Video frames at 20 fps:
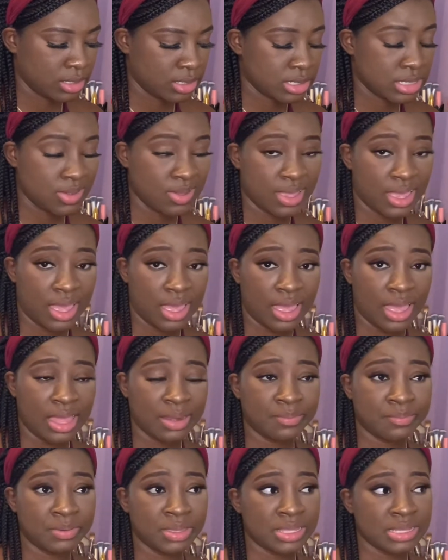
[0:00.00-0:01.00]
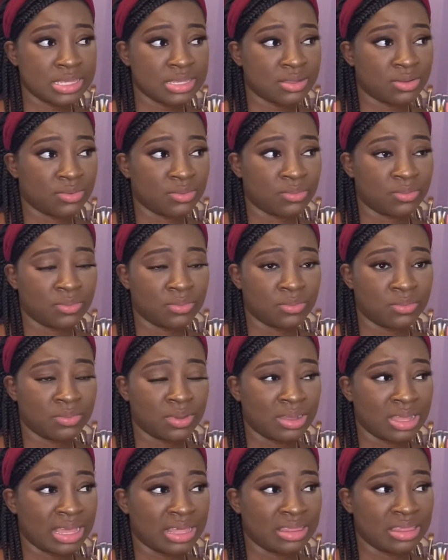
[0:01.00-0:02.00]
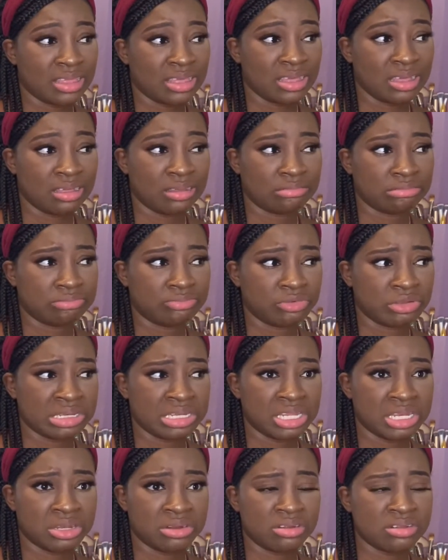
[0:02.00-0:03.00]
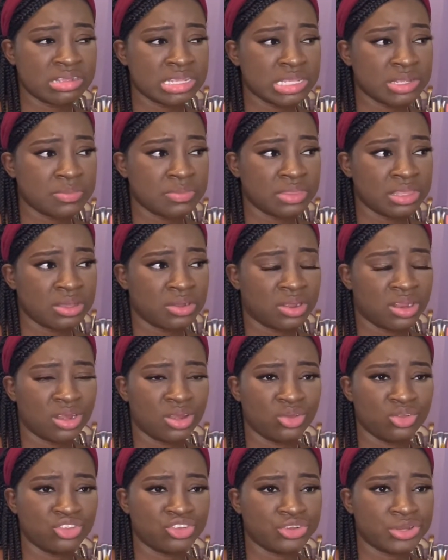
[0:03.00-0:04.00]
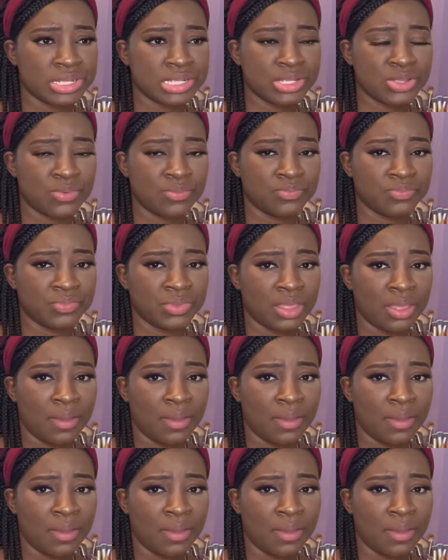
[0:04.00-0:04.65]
So yeah, I had pizza, I think, for dinner or something, or lunch or something.